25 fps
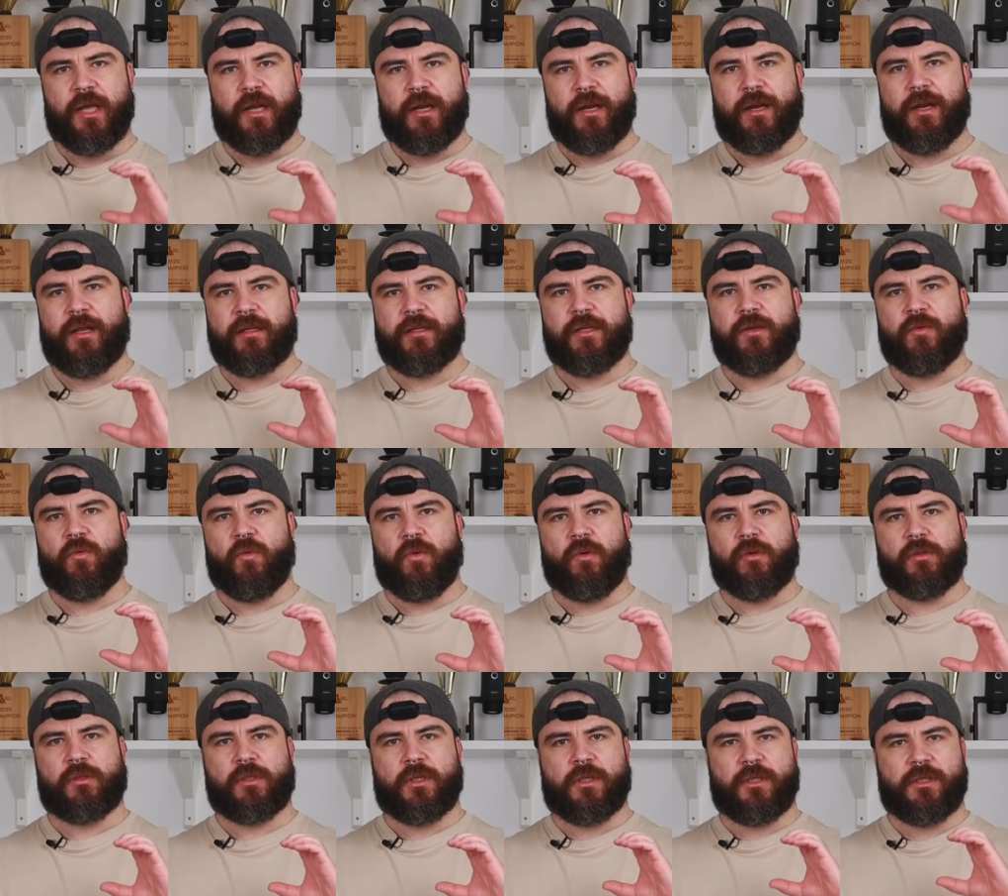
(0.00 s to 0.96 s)
let the
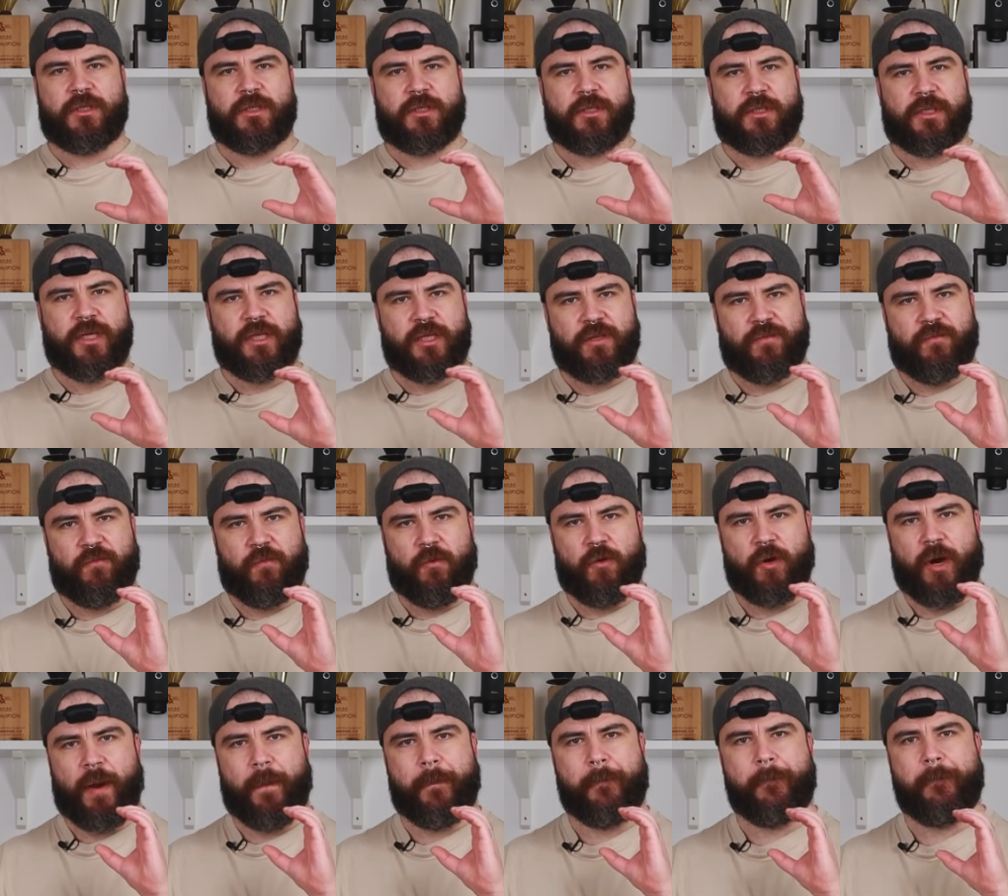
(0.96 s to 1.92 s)
water sit
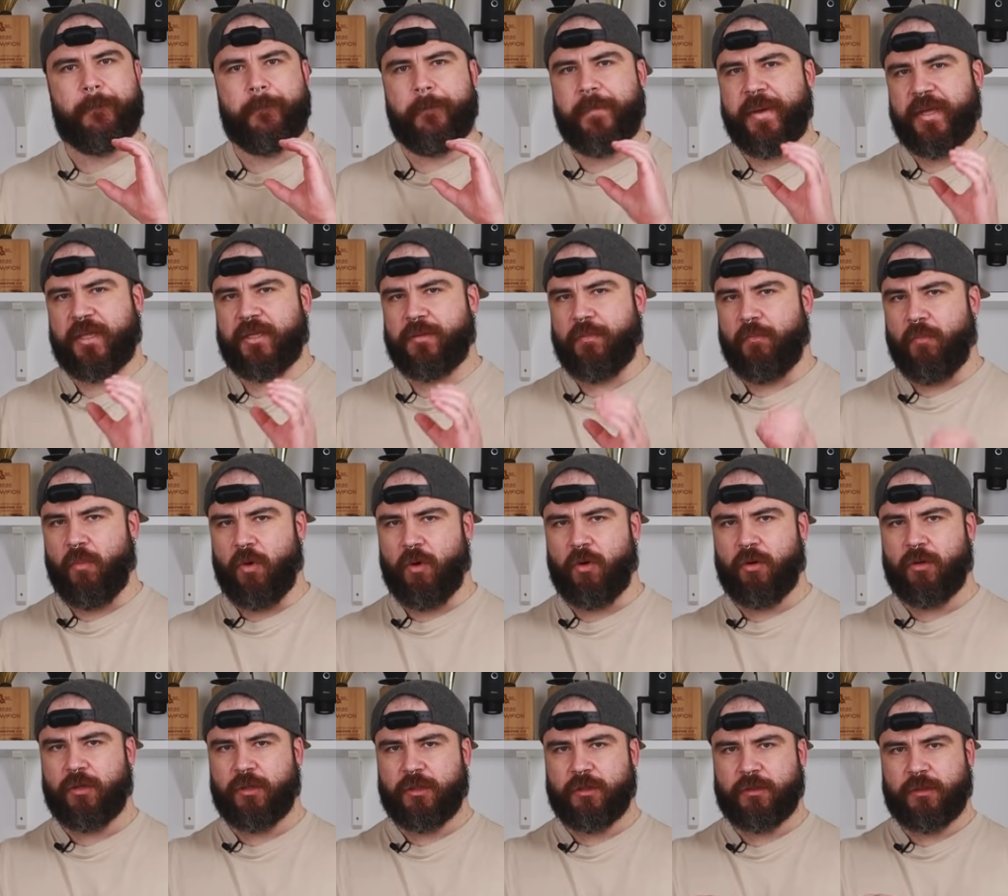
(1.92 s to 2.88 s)
for a bit
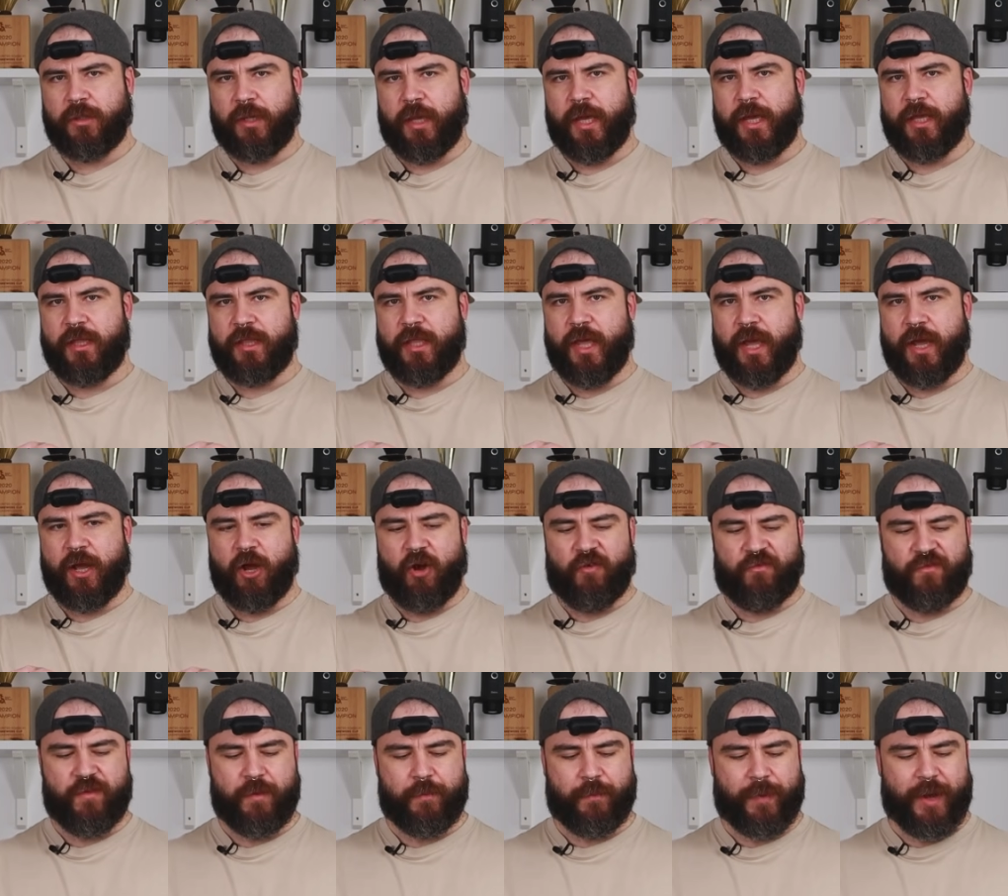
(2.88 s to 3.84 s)
more in the
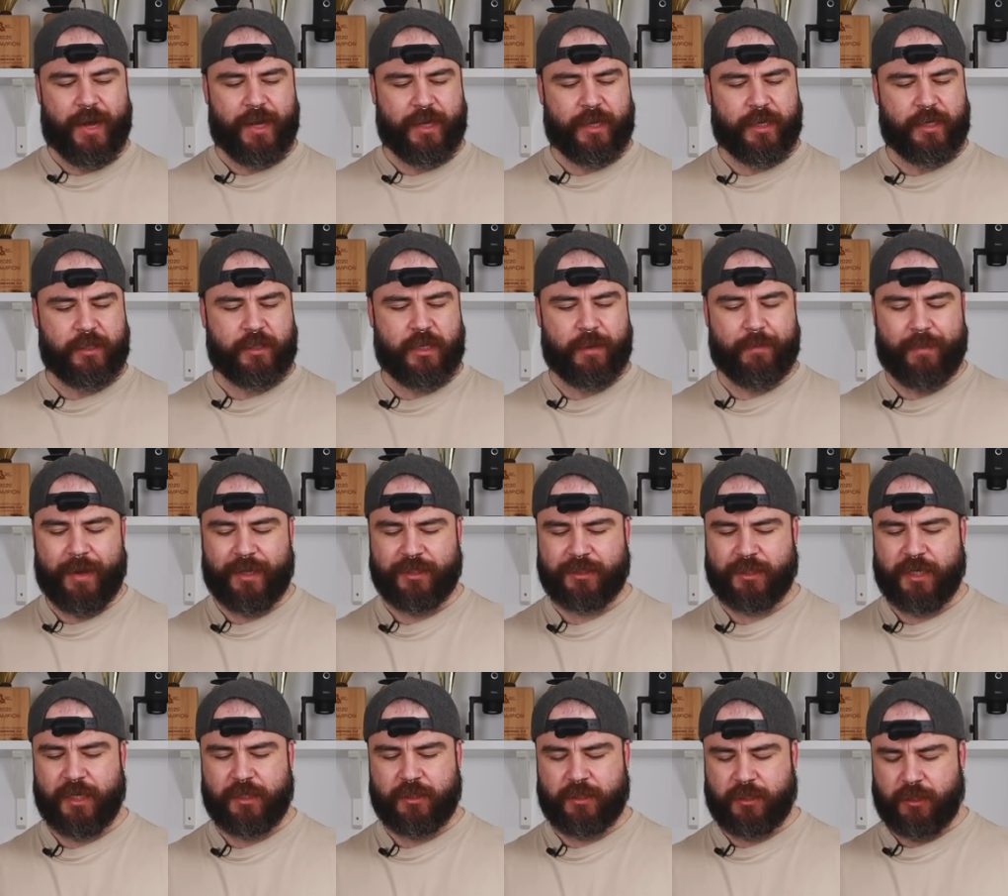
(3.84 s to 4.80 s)
coffee pack, in the
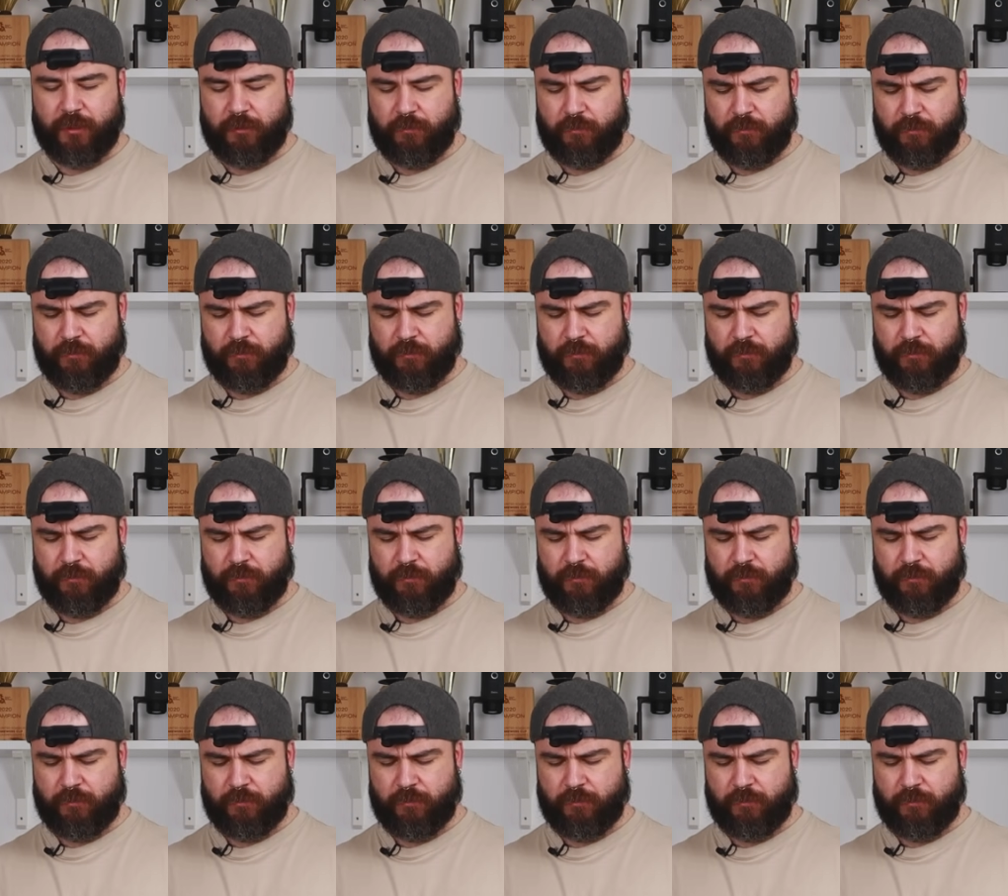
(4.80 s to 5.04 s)
basket.